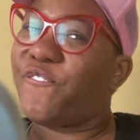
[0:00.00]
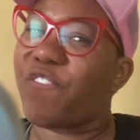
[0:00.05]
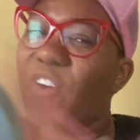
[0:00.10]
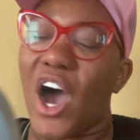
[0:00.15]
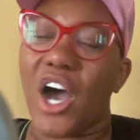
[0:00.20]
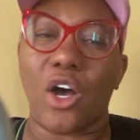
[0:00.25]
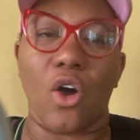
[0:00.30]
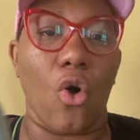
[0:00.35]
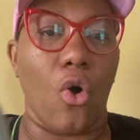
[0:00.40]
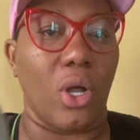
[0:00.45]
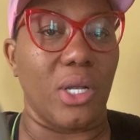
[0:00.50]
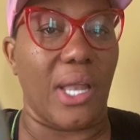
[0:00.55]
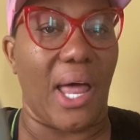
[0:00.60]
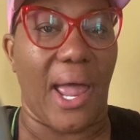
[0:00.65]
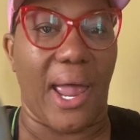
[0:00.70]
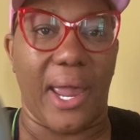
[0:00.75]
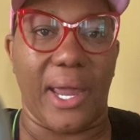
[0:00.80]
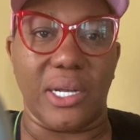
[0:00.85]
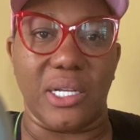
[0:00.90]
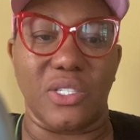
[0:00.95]
Fuck all the
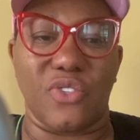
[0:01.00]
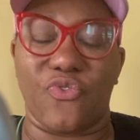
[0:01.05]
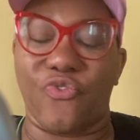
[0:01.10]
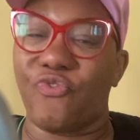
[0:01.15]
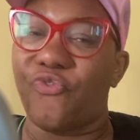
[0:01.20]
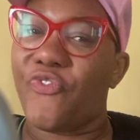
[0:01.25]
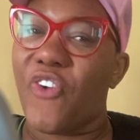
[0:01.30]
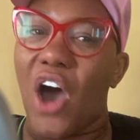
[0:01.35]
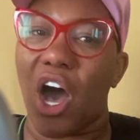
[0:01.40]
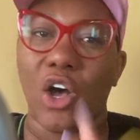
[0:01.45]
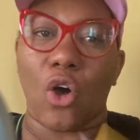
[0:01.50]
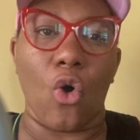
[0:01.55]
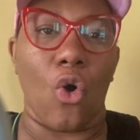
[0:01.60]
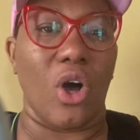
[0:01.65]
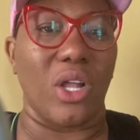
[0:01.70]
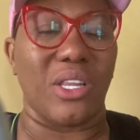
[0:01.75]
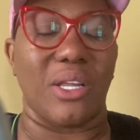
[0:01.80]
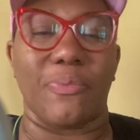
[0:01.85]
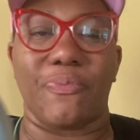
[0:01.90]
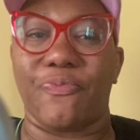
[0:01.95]
haters. Fuck
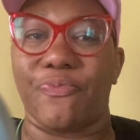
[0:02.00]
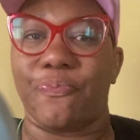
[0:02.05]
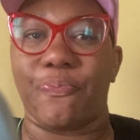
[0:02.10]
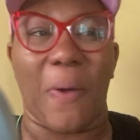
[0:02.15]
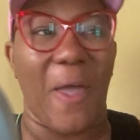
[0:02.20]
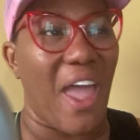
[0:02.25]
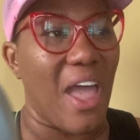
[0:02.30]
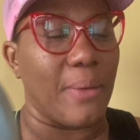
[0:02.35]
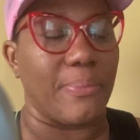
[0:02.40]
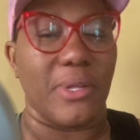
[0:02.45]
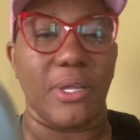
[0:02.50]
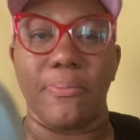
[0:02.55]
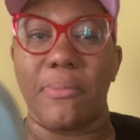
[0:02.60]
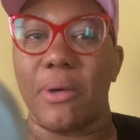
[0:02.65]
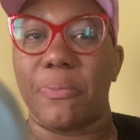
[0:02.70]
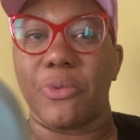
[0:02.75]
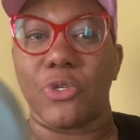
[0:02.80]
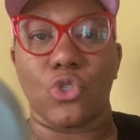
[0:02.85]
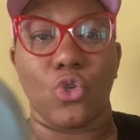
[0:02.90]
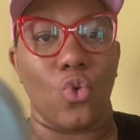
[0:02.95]
all the family
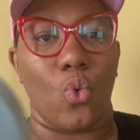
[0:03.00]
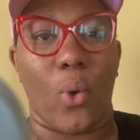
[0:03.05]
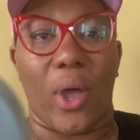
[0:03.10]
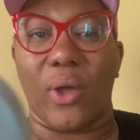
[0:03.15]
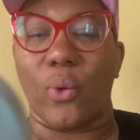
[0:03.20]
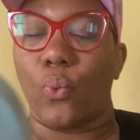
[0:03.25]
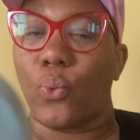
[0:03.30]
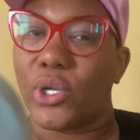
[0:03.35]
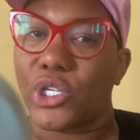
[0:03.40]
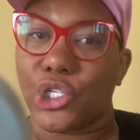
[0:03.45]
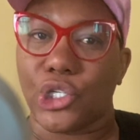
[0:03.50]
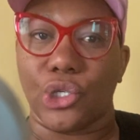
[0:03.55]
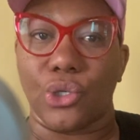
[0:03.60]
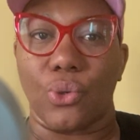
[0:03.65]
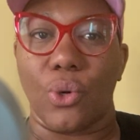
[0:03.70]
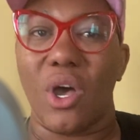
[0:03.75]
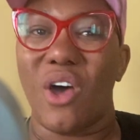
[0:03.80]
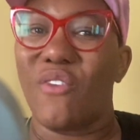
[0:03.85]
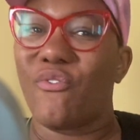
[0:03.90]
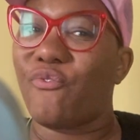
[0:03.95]
members who ain't with
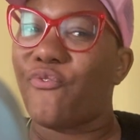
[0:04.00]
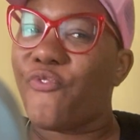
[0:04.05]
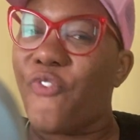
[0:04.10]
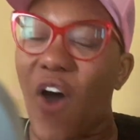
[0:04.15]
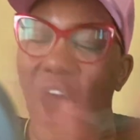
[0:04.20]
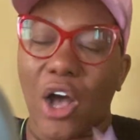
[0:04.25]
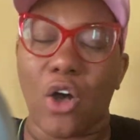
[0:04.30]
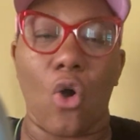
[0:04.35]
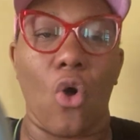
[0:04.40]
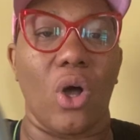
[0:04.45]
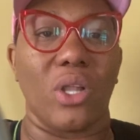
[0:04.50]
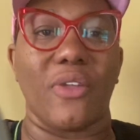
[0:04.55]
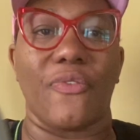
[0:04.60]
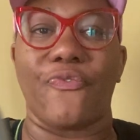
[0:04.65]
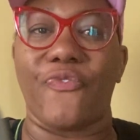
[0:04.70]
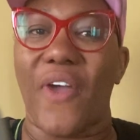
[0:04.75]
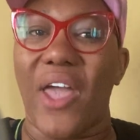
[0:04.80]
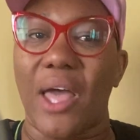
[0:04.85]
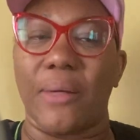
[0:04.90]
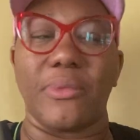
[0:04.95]
you. Fuck all the
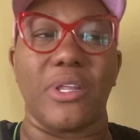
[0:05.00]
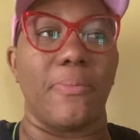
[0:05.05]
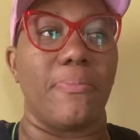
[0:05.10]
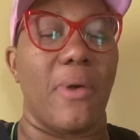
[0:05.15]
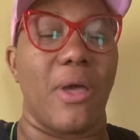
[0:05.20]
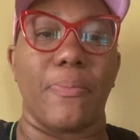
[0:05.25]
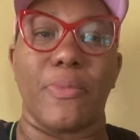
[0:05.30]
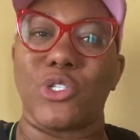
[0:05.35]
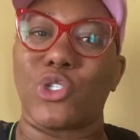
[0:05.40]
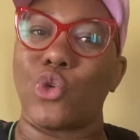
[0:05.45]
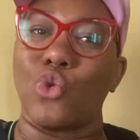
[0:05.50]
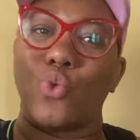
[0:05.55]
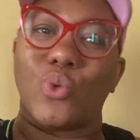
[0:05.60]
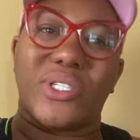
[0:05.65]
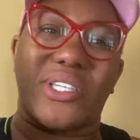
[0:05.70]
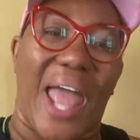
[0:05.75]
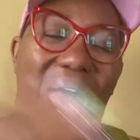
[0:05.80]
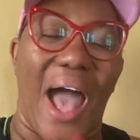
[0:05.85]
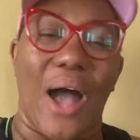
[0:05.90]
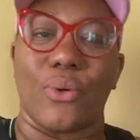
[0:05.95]
family members who
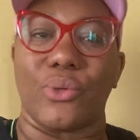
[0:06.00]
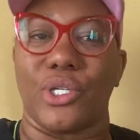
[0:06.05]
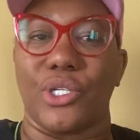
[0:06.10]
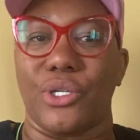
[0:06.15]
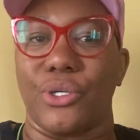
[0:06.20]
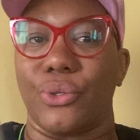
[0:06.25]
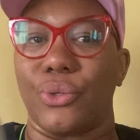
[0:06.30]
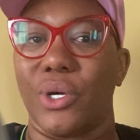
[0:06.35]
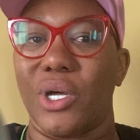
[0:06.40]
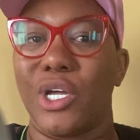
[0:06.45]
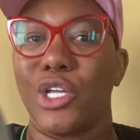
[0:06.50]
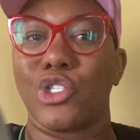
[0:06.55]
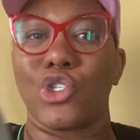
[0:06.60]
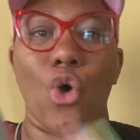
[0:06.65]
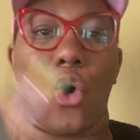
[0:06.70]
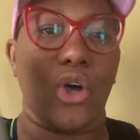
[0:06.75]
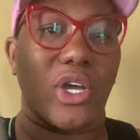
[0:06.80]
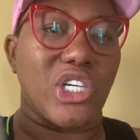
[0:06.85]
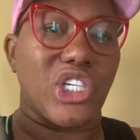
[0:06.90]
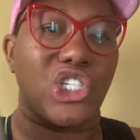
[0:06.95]
downing you,
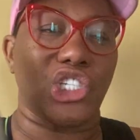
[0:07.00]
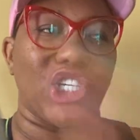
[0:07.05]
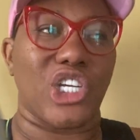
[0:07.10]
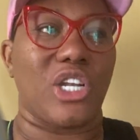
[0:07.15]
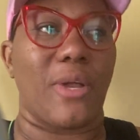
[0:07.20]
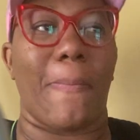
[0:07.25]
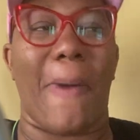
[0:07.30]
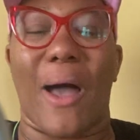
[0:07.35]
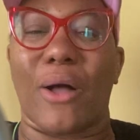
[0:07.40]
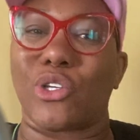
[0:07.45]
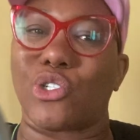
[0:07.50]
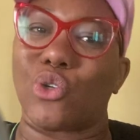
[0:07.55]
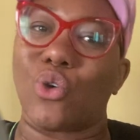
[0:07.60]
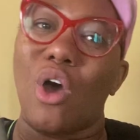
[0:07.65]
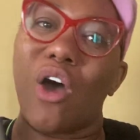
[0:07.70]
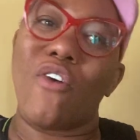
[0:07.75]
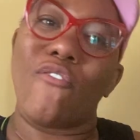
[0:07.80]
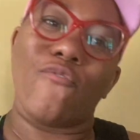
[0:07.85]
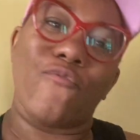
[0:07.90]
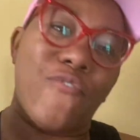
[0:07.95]
talking shit about you.
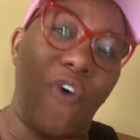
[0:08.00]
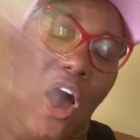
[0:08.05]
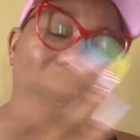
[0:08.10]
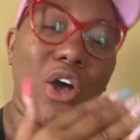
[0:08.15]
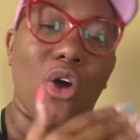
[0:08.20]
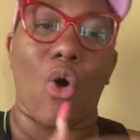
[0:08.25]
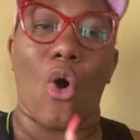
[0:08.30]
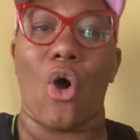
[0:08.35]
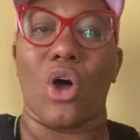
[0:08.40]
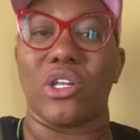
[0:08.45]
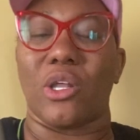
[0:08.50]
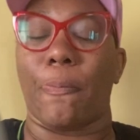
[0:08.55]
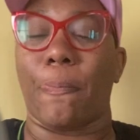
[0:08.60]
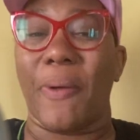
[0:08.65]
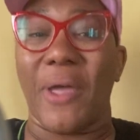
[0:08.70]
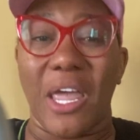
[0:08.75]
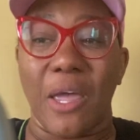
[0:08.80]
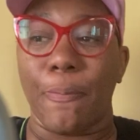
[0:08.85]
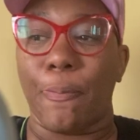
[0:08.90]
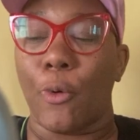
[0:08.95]
Fuck all the
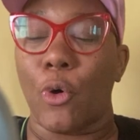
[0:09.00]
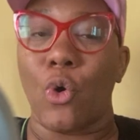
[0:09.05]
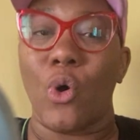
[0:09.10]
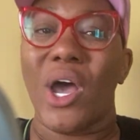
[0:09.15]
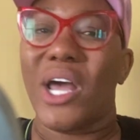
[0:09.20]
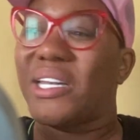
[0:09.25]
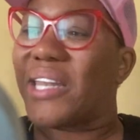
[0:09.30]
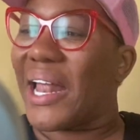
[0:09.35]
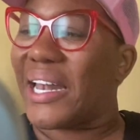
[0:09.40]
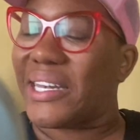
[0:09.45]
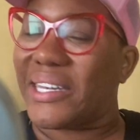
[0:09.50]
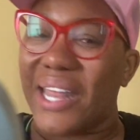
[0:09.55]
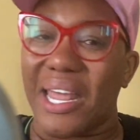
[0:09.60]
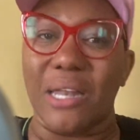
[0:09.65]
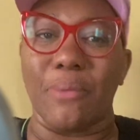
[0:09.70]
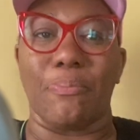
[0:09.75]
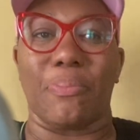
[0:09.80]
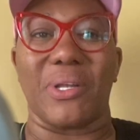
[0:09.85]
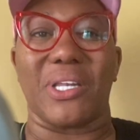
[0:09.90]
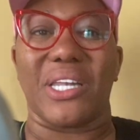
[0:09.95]
people that
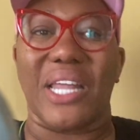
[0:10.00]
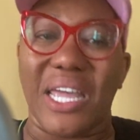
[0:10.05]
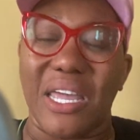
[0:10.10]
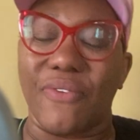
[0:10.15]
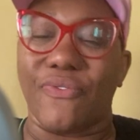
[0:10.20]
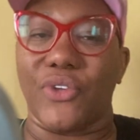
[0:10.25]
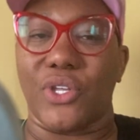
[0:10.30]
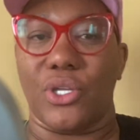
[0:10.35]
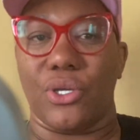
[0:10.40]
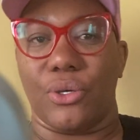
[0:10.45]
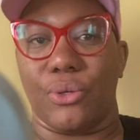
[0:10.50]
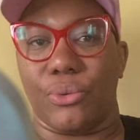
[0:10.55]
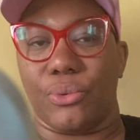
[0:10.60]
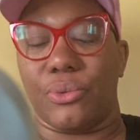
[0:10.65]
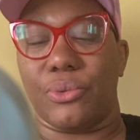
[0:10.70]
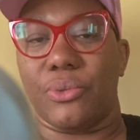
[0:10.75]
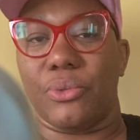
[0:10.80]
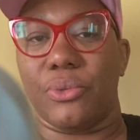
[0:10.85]
didn't believe in you.